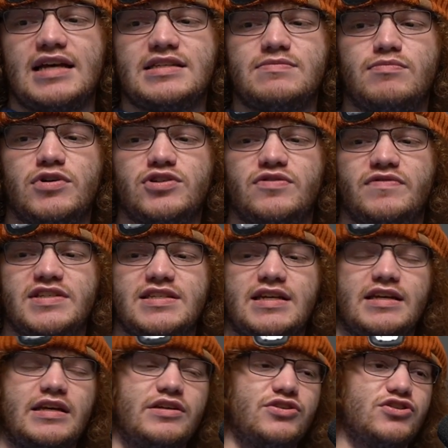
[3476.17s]
as much of a
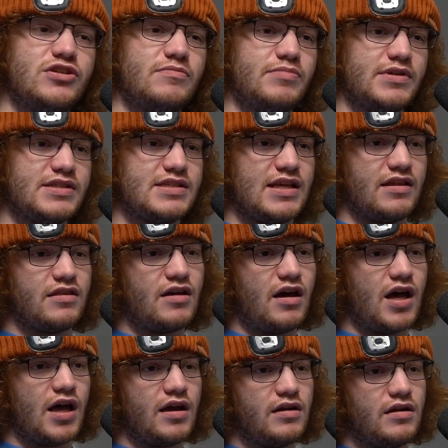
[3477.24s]
sinking ship as they
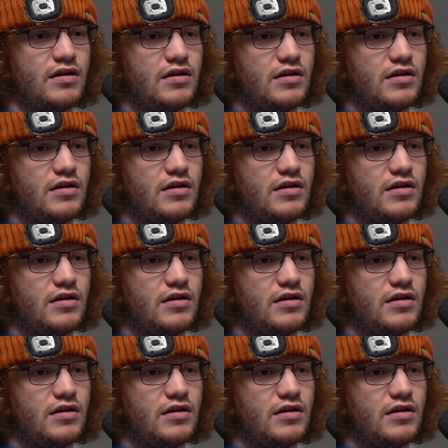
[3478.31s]
thought.